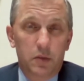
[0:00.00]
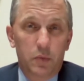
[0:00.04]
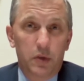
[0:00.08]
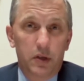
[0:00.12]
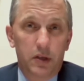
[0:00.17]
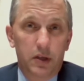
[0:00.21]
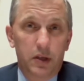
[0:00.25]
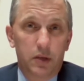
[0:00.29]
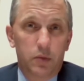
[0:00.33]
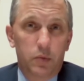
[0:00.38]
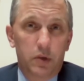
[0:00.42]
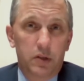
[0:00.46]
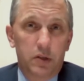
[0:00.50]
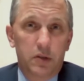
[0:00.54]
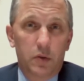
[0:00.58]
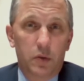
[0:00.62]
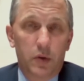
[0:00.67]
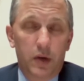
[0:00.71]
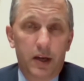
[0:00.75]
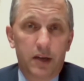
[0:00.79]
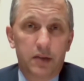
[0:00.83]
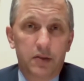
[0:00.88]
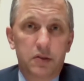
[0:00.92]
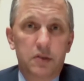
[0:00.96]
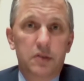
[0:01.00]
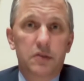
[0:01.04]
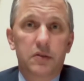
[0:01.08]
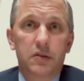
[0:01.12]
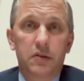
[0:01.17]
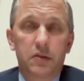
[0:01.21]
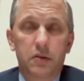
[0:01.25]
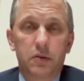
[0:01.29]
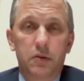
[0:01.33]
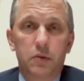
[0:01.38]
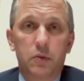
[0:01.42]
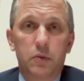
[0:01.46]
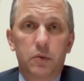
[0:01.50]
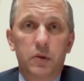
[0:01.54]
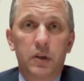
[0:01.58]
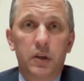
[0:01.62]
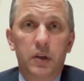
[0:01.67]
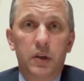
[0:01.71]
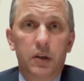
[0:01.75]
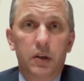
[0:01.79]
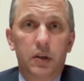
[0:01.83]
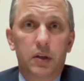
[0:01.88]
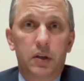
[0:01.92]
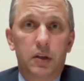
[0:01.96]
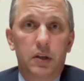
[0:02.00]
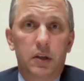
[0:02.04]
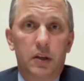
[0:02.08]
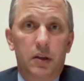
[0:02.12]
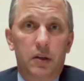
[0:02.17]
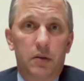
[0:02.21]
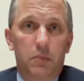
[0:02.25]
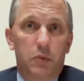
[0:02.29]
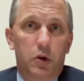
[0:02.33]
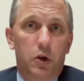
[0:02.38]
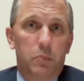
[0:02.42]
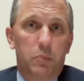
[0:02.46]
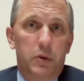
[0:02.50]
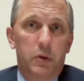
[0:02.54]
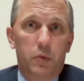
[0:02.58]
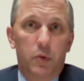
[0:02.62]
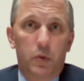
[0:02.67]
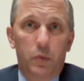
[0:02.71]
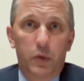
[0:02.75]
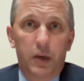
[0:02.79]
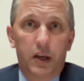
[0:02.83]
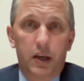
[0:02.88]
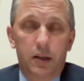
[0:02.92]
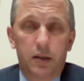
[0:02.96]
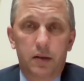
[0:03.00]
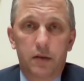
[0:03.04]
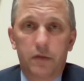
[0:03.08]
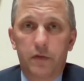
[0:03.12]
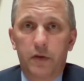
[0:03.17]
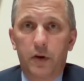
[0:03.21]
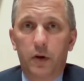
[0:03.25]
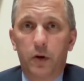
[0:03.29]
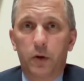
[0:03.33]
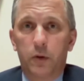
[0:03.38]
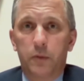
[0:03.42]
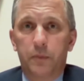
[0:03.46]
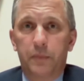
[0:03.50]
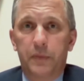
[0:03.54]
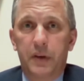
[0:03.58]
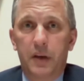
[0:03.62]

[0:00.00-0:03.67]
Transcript: we did what you asked us to do in the moment when we had the vote.